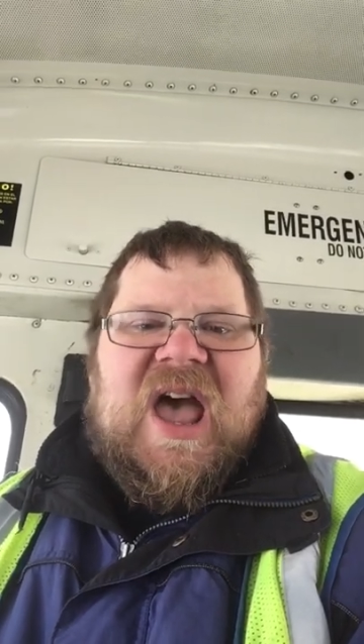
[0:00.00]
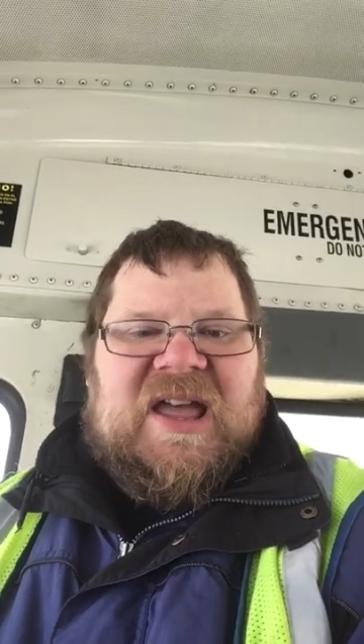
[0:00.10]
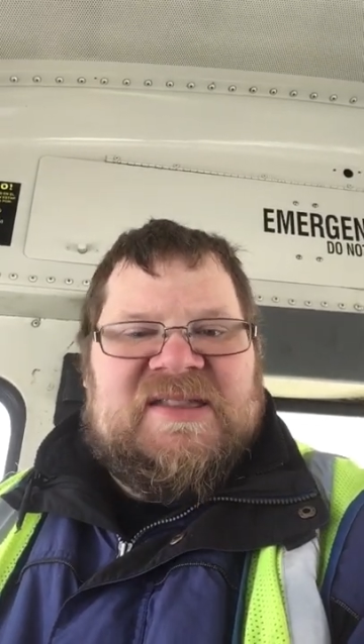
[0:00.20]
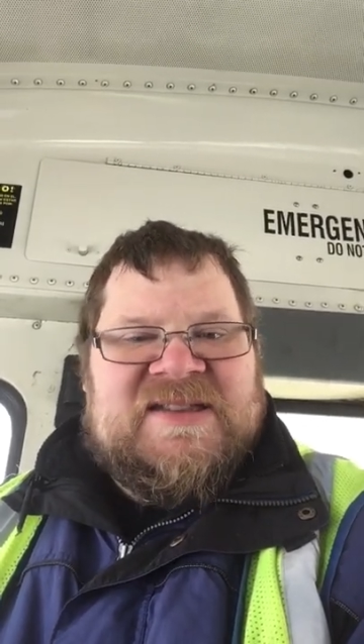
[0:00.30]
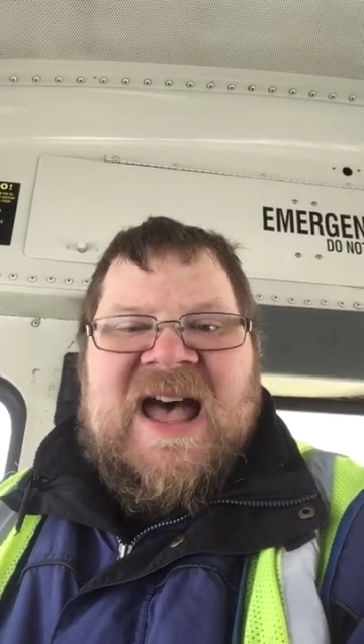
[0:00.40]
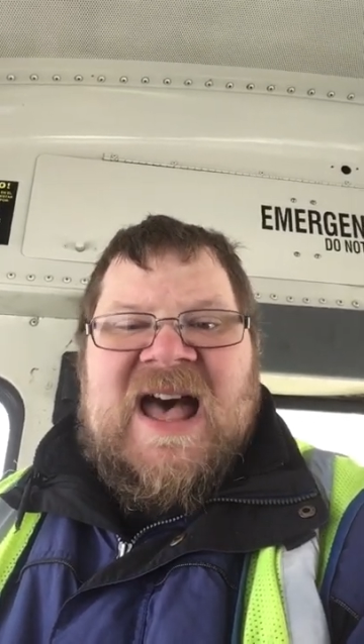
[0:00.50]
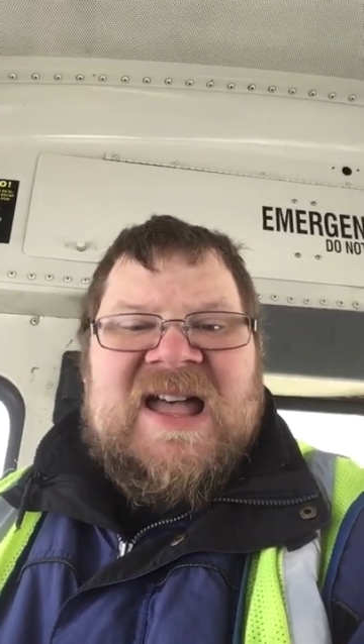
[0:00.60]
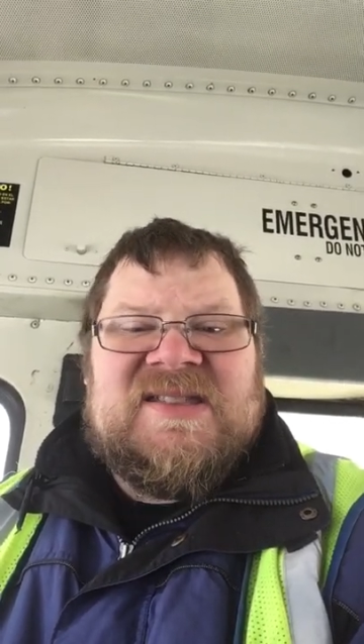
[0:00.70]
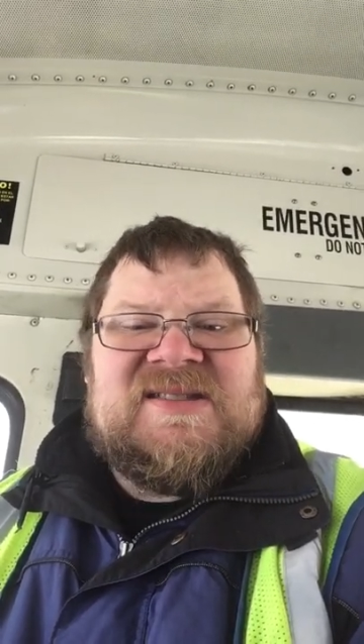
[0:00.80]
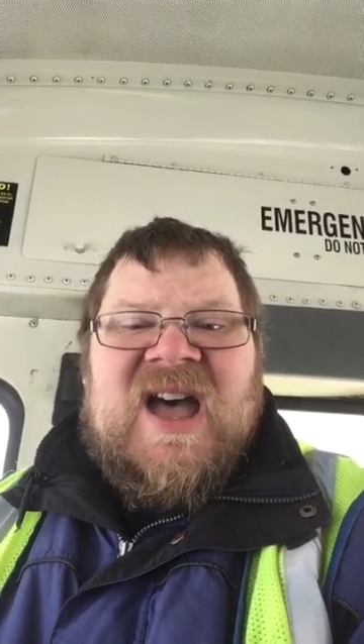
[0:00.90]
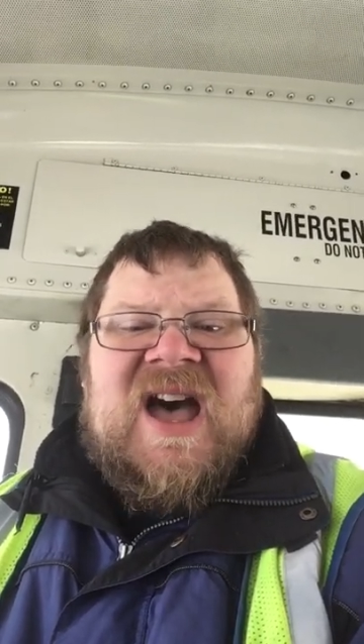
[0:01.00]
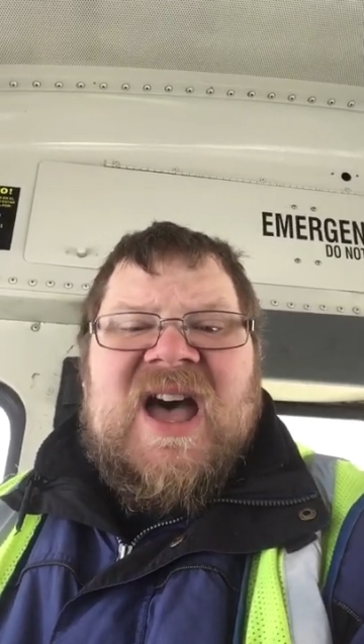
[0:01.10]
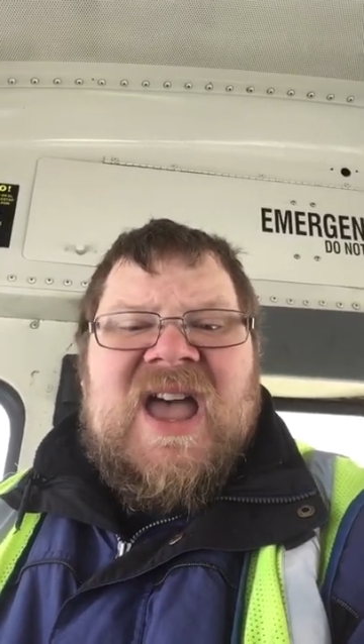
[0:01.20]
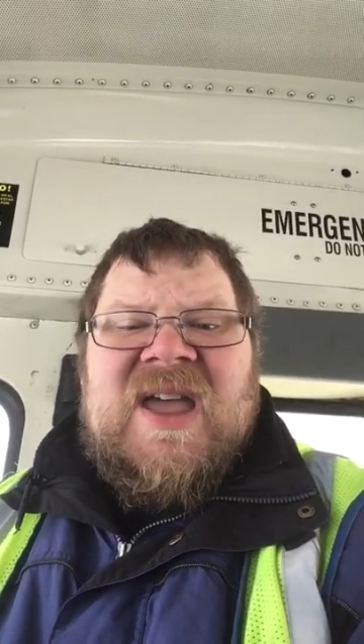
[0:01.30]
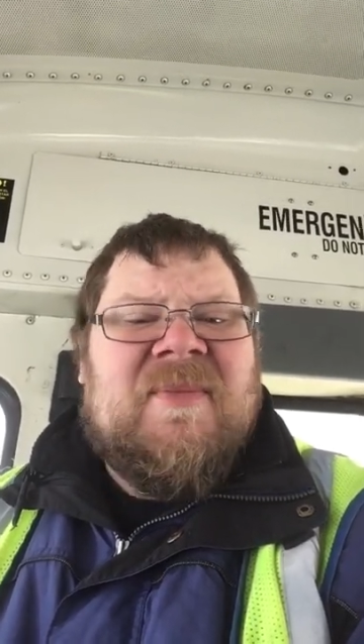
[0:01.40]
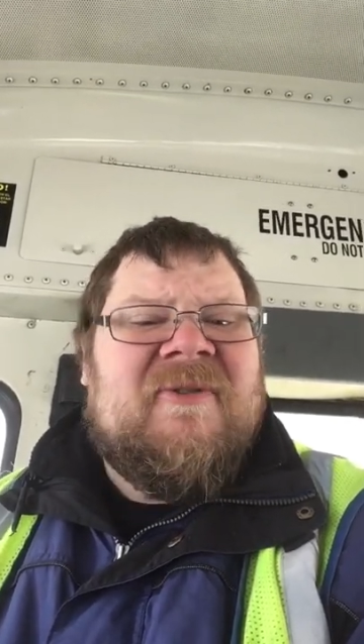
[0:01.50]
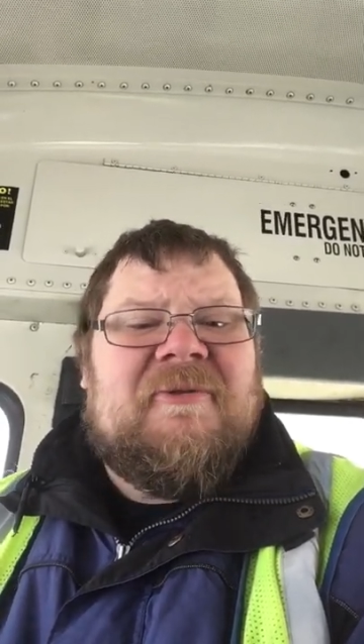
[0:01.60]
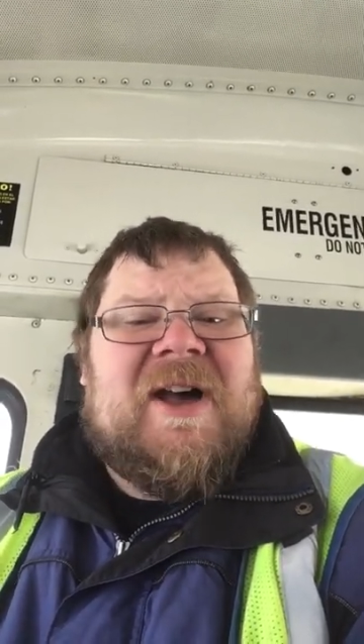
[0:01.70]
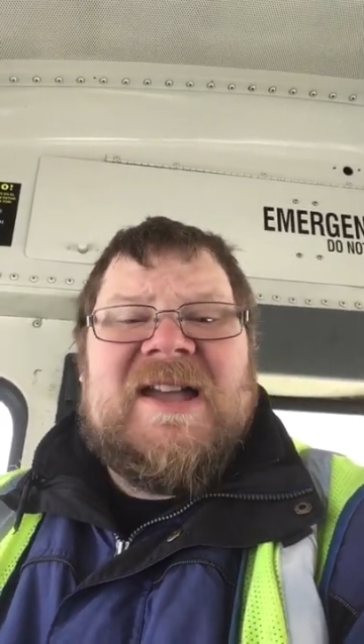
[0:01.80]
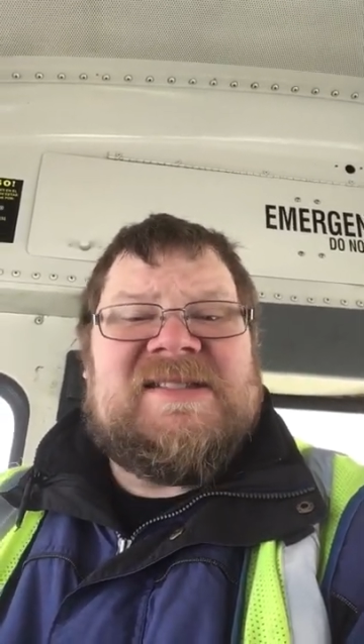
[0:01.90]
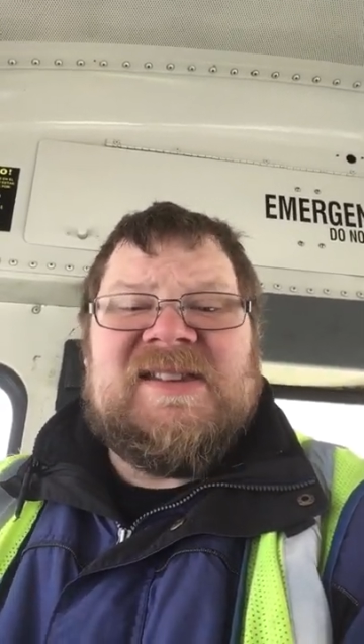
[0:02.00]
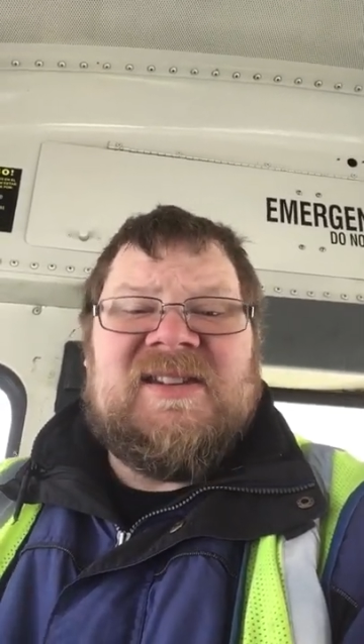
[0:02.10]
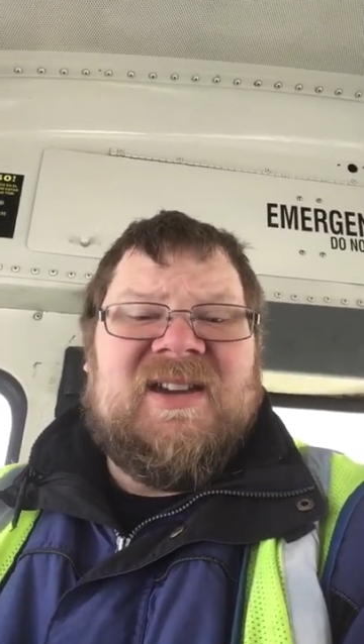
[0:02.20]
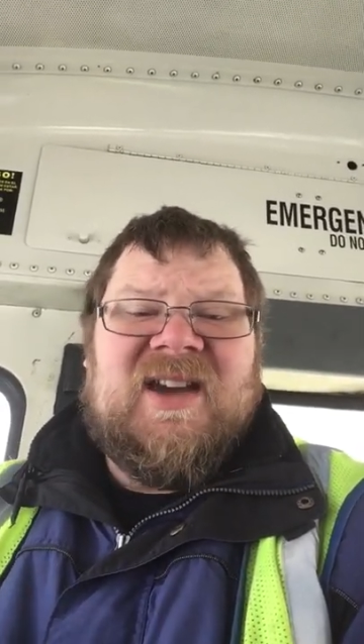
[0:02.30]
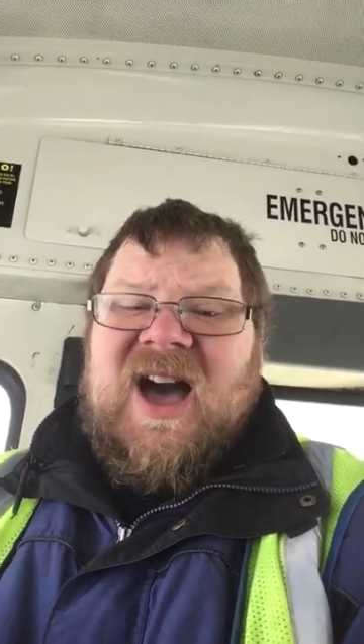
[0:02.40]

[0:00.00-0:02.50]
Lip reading: And at the time of writing,